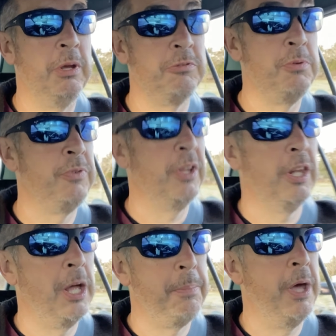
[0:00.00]
Makes me feel a
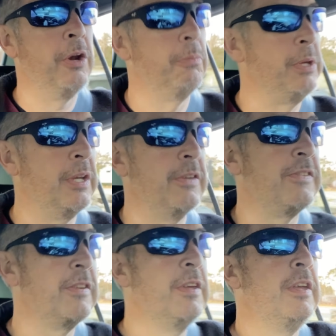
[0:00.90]
lot better
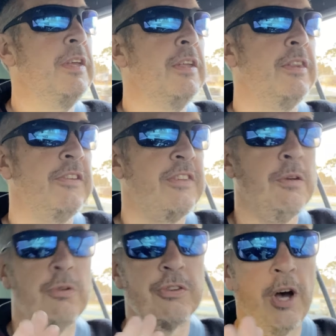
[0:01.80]
because this
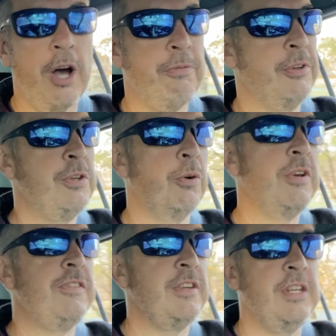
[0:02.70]
thing was awfully
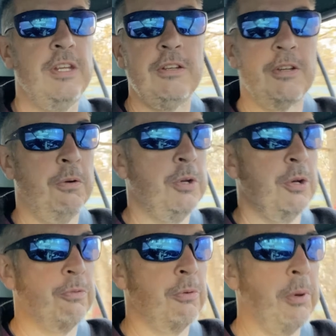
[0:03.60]
noisy going
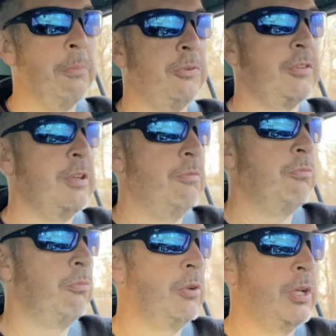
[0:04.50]
over bumps
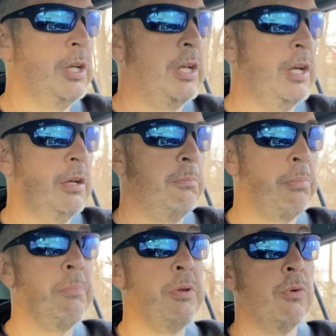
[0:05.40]
and
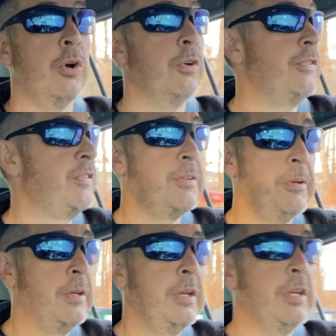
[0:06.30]
bumpy roads
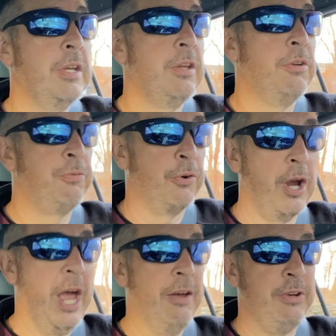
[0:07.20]
for
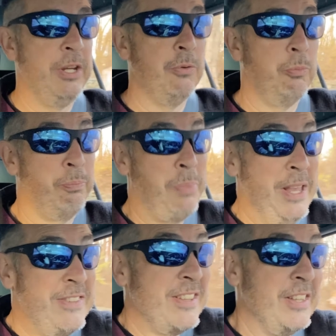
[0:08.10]
having
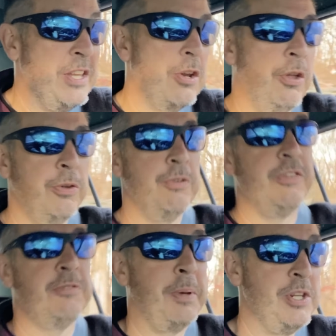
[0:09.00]
basically an all-new
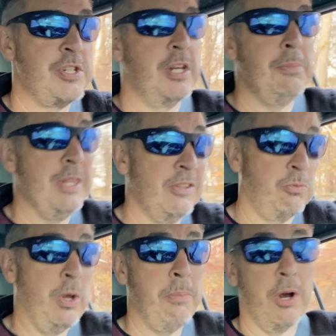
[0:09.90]
suspension. I mean, the
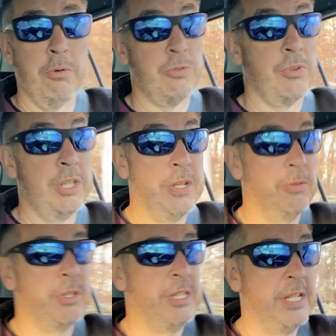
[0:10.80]
sway bar was really the
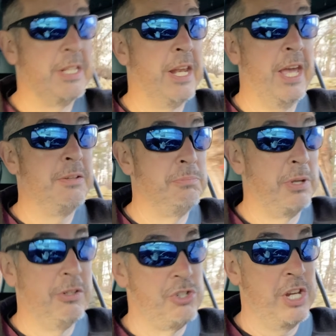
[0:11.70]
only thing that hadn't
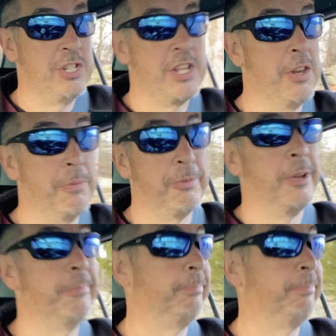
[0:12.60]
been changed out up front.